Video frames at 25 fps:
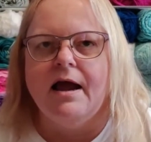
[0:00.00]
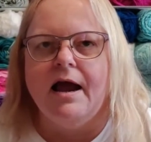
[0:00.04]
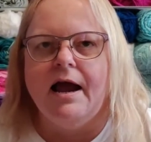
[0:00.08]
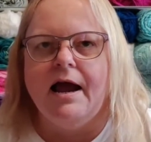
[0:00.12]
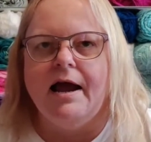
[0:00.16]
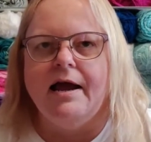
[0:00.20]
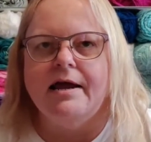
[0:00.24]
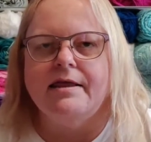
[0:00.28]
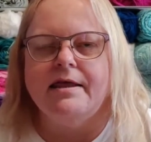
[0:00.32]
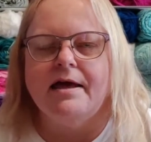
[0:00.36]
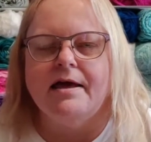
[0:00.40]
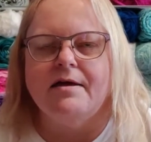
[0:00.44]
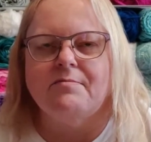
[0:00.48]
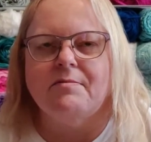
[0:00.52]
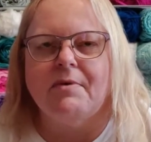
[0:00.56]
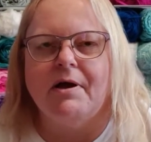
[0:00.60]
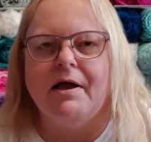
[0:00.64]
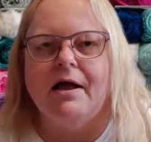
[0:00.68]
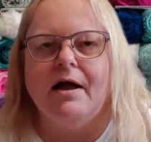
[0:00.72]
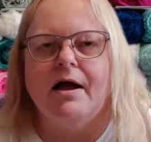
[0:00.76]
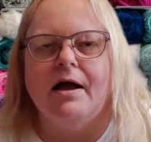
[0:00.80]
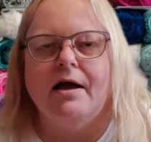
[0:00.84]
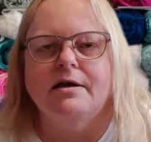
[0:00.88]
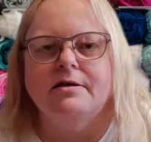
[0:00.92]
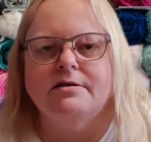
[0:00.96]
and then my
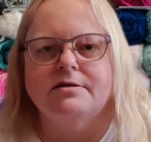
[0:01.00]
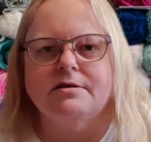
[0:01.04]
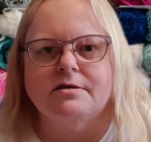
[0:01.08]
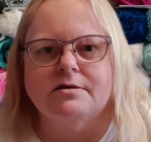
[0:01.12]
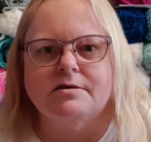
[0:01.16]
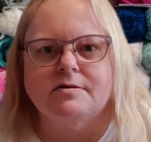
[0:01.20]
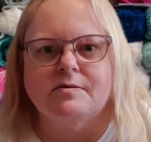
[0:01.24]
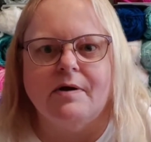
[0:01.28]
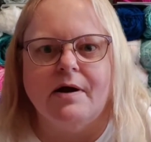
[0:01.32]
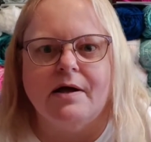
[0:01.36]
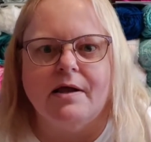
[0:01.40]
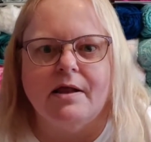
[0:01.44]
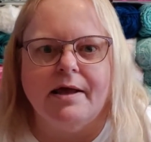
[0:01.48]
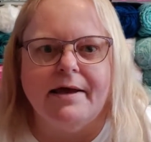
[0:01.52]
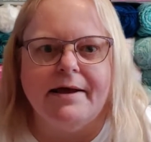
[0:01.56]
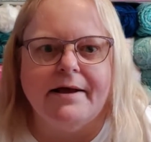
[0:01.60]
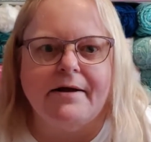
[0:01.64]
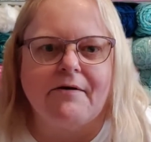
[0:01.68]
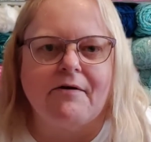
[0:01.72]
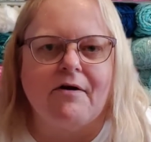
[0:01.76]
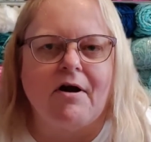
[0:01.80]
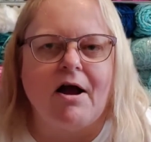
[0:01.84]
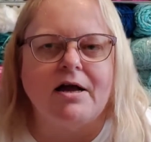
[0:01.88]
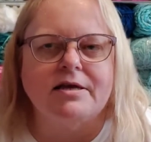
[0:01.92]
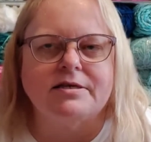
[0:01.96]
eyes just went like
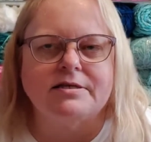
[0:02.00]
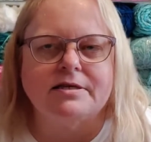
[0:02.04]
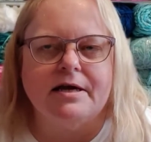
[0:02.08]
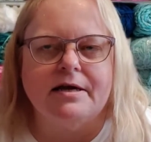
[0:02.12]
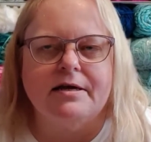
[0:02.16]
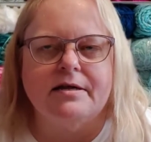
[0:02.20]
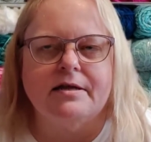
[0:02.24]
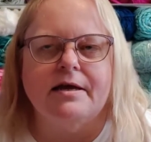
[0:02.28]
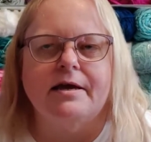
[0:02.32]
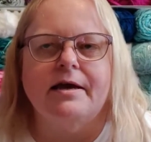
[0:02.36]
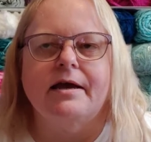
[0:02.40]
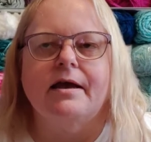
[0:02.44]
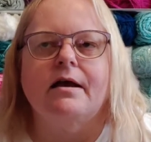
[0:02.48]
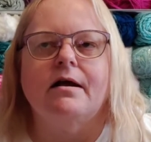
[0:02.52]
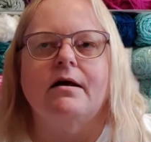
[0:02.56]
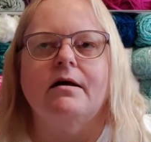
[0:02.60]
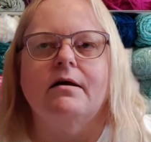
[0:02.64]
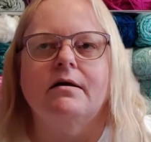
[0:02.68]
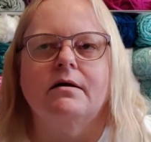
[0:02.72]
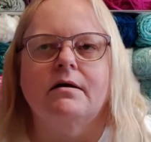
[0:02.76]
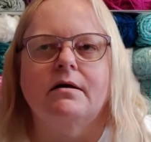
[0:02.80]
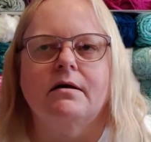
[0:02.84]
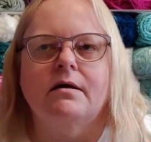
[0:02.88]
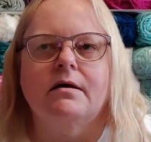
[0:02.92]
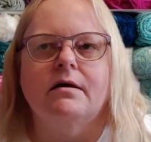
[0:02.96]
cross-eyed, like,
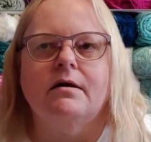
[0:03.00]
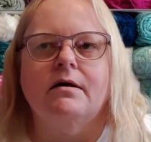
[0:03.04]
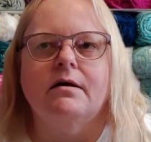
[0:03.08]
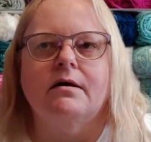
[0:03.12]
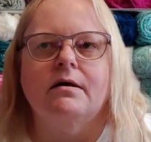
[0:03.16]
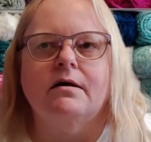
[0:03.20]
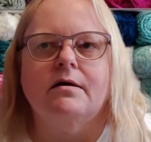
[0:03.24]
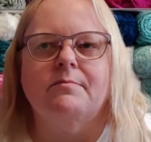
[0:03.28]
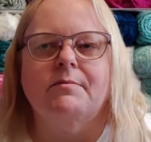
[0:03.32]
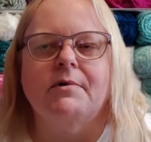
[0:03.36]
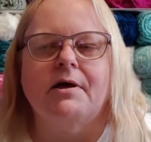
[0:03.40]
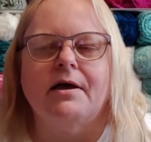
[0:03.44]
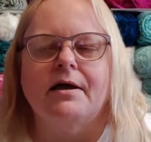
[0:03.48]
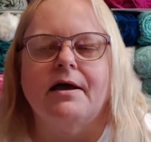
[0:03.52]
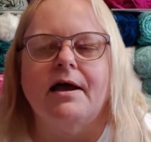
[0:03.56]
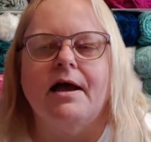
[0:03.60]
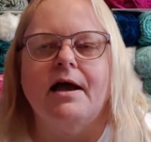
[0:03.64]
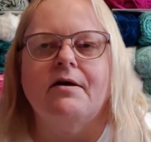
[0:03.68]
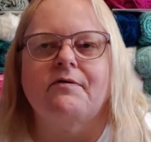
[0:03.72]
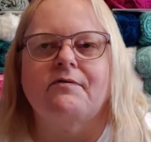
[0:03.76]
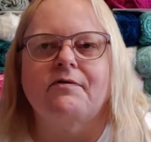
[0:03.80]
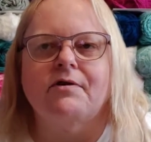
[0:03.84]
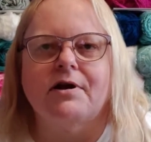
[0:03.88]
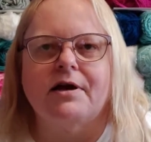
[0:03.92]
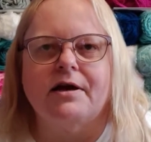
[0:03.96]
oh, I'm not
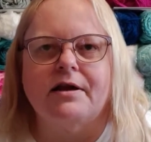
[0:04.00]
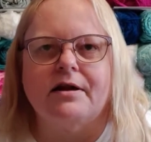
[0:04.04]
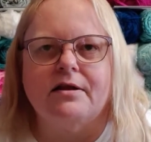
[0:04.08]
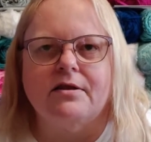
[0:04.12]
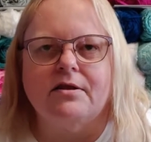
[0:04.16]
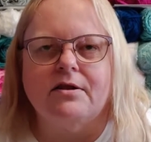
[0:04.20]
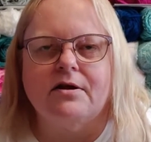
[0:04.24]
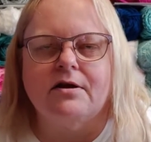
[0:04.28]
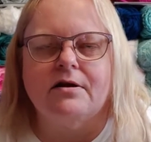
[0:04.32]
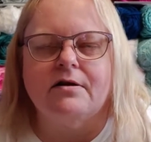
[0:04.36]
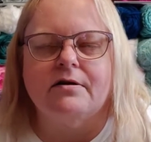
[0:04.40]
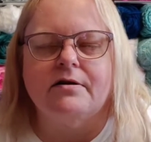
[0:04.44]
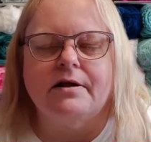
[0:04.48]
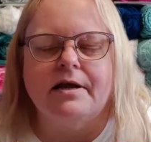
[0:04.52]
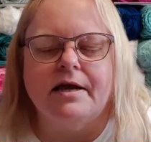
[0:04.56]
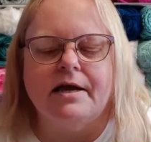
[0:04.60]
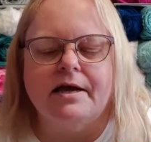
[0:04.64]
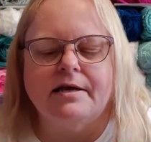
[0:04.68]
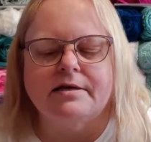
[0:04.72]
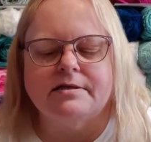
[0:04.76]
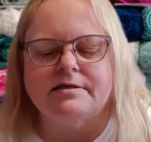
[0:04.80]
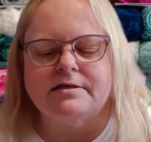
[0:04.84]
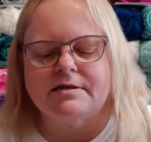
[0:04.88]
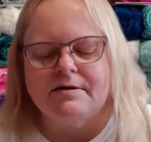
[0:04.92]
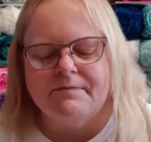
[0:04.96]
ever gonna learn
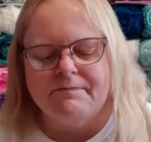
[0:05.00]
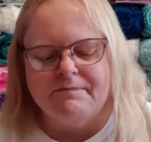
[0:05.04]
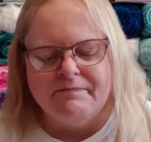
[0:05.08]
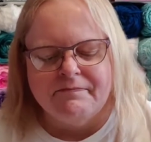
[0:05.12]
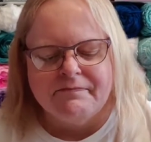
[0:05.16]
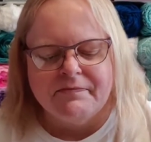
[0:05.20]
this.